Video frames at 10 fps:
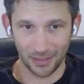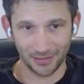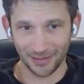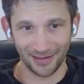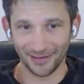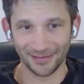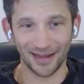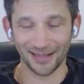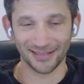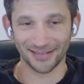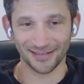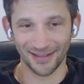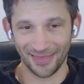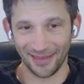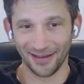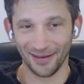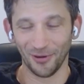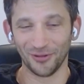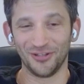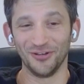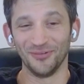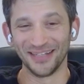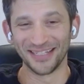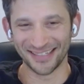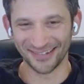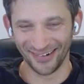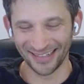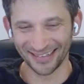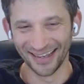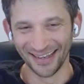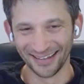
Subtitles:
That's a nice thing about humans, right?